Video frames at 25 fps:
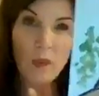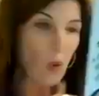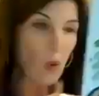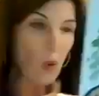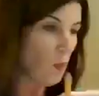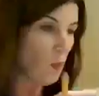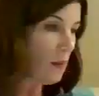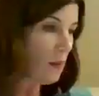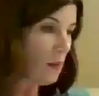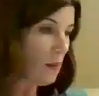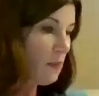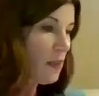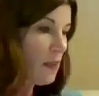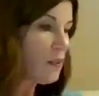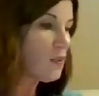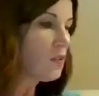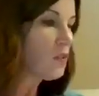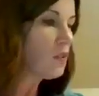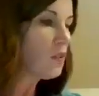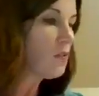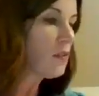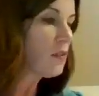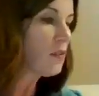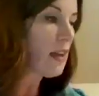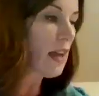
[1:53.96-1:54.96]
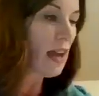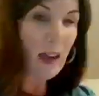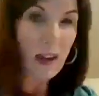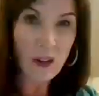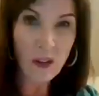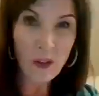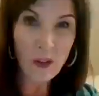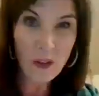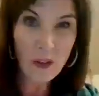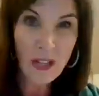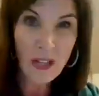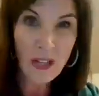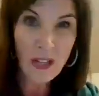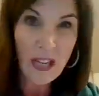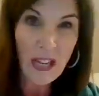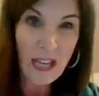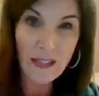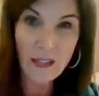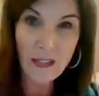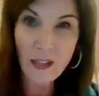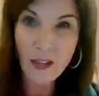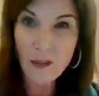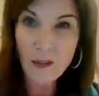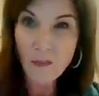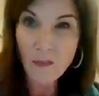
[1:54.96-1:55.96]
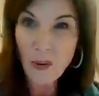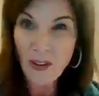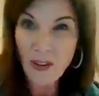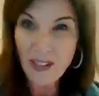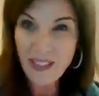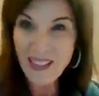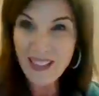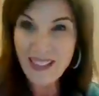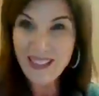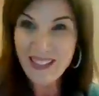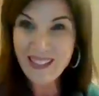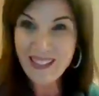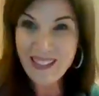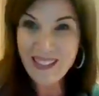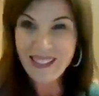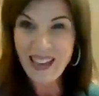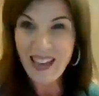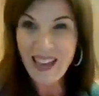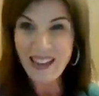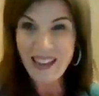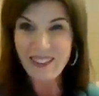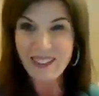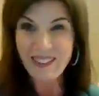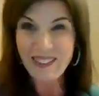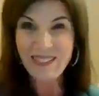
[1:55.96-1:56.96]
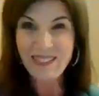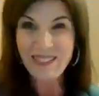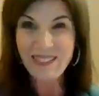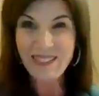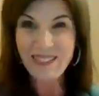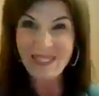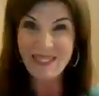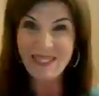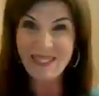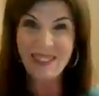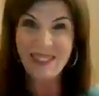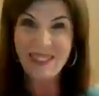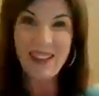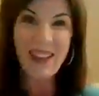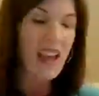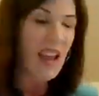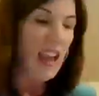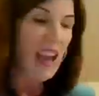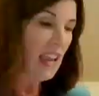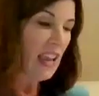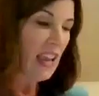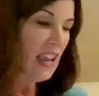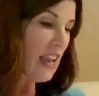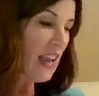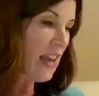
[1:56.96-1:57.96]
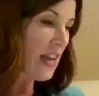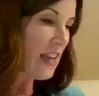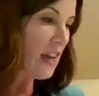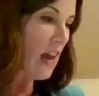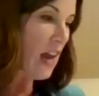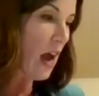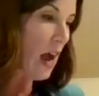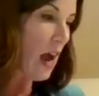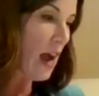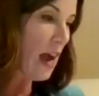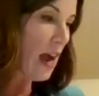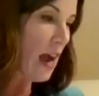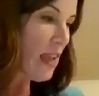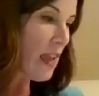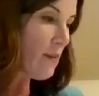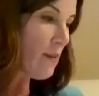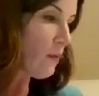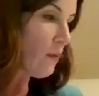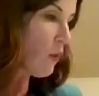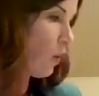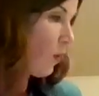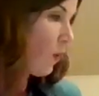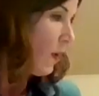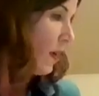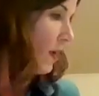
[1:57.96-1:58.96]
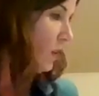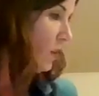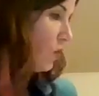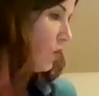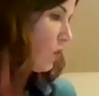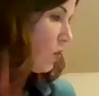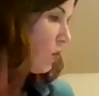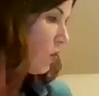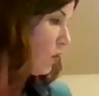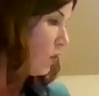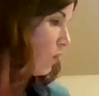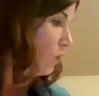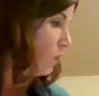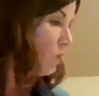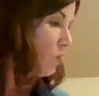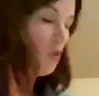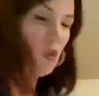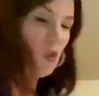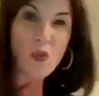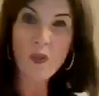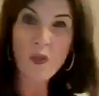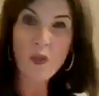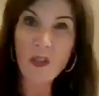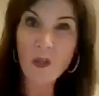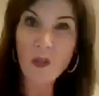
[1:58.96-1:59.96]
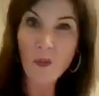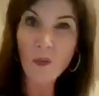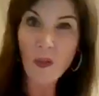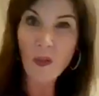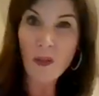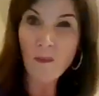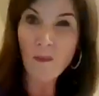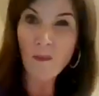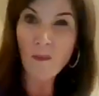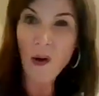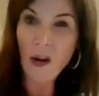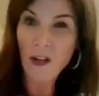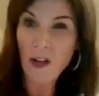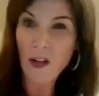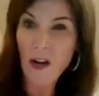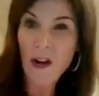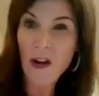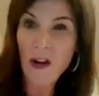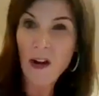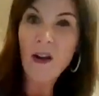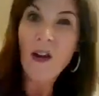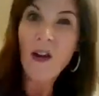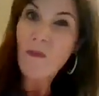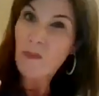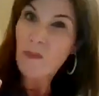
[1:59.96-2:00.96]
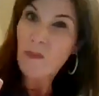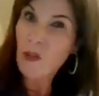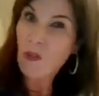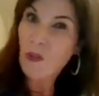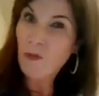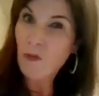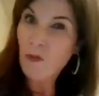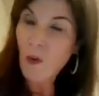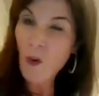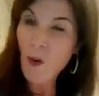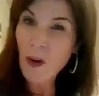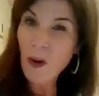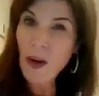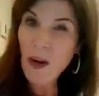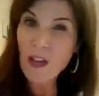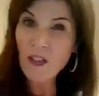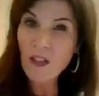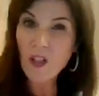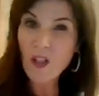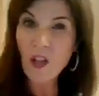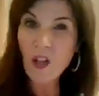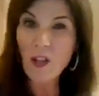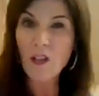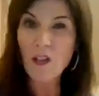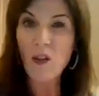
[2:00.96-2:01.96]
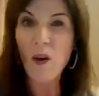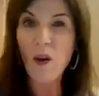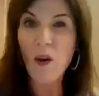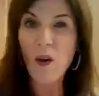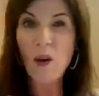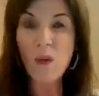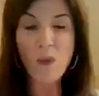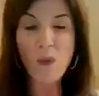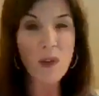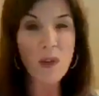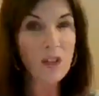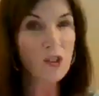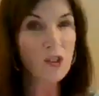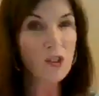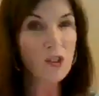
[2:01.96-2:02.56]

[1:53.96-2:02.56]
what I'm going to do now is I'm going to put this down. And I am going to do this with a marker. Before I start though, I want to